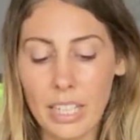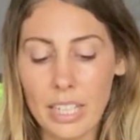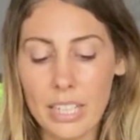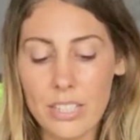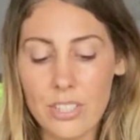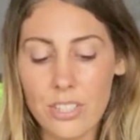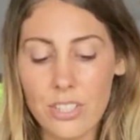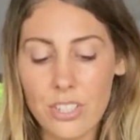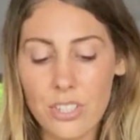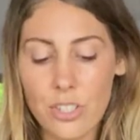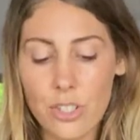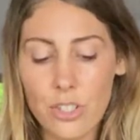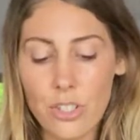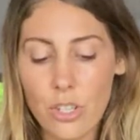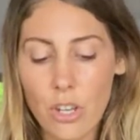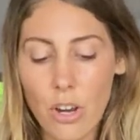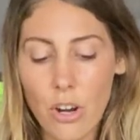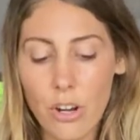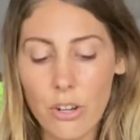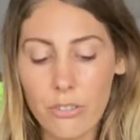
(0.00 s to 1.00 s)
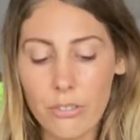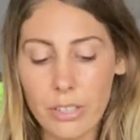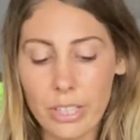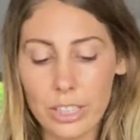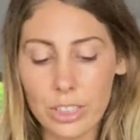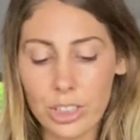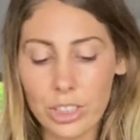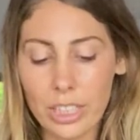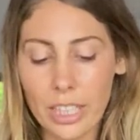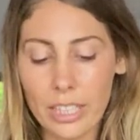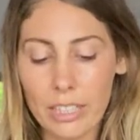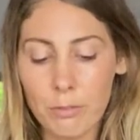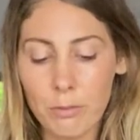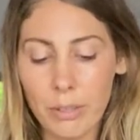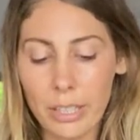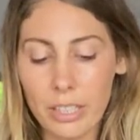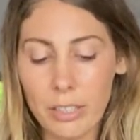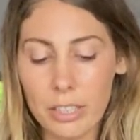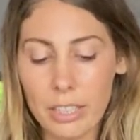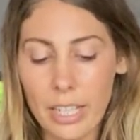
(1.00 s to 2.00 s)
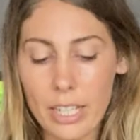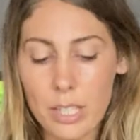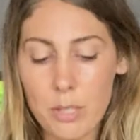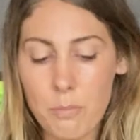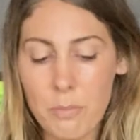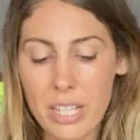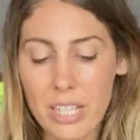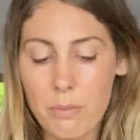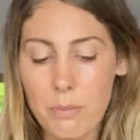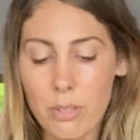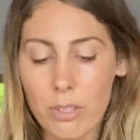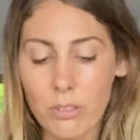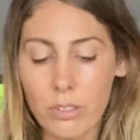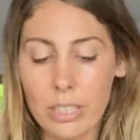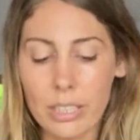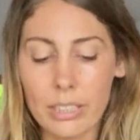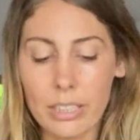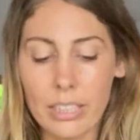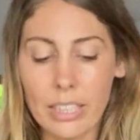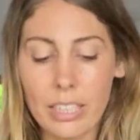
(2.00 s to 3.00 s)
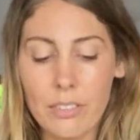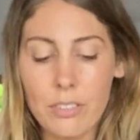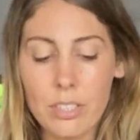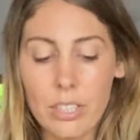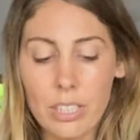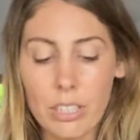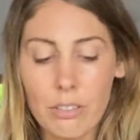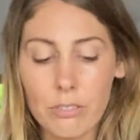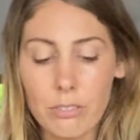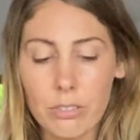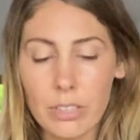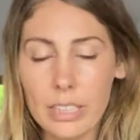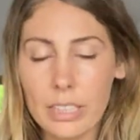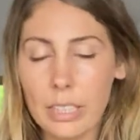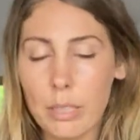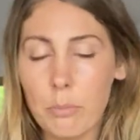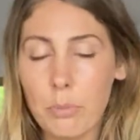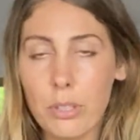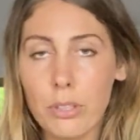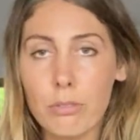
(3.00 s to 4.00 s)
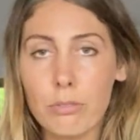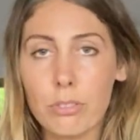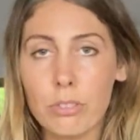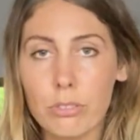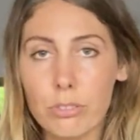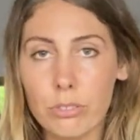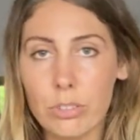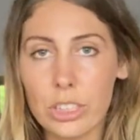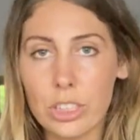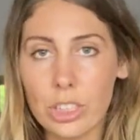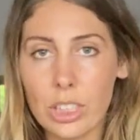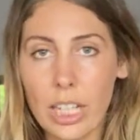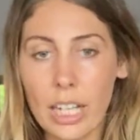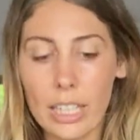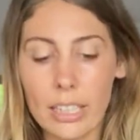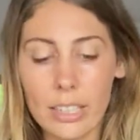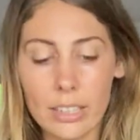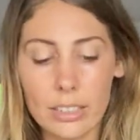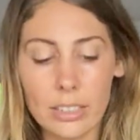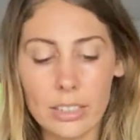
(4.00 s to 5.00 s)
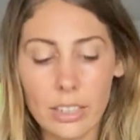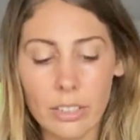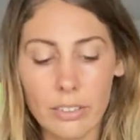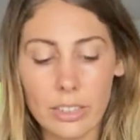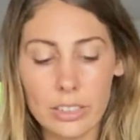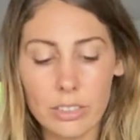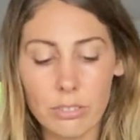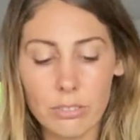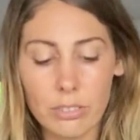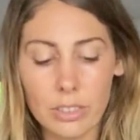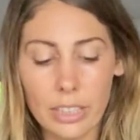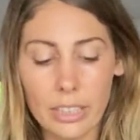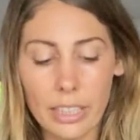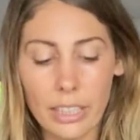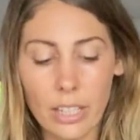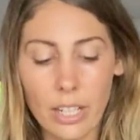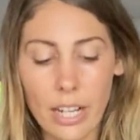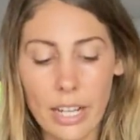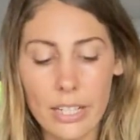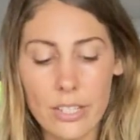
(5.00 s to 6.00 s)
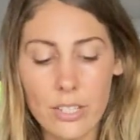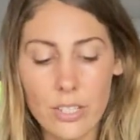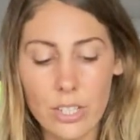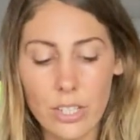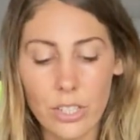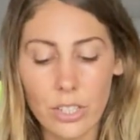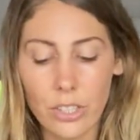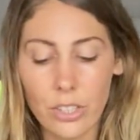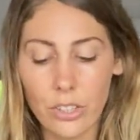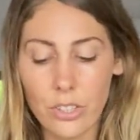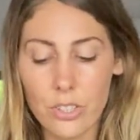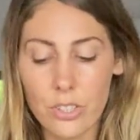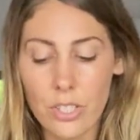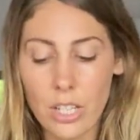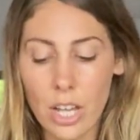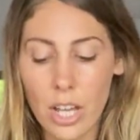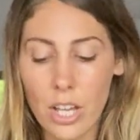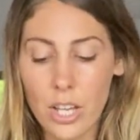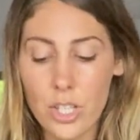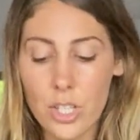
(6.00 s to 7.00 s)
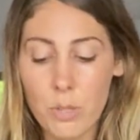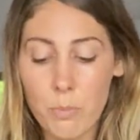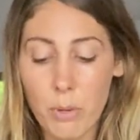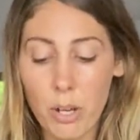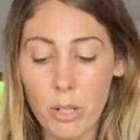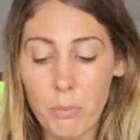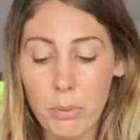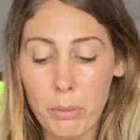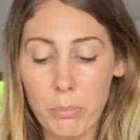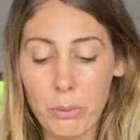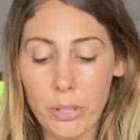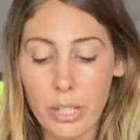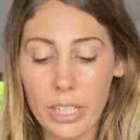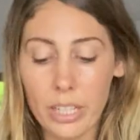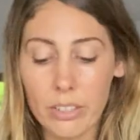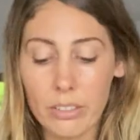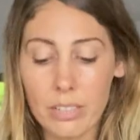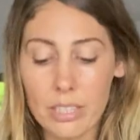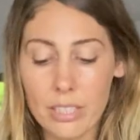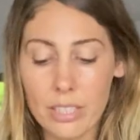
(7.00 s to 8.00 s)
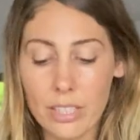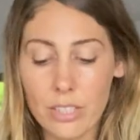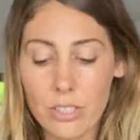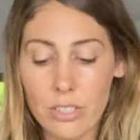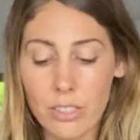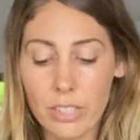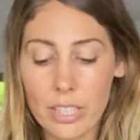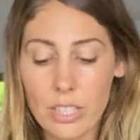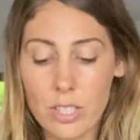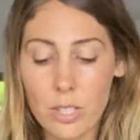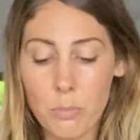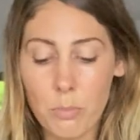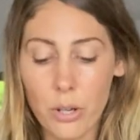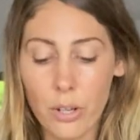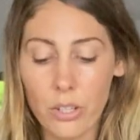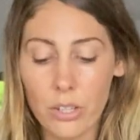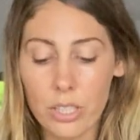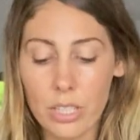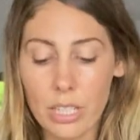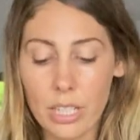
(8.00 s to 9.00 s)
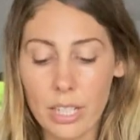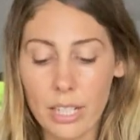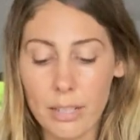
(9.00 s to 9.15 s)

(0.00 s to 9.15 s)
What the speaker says: It's just so rich, and when it gets mixed with oil, it gives you that really beautiful rich colour, so it's really nice to use. Smoked paprika is literally smoked.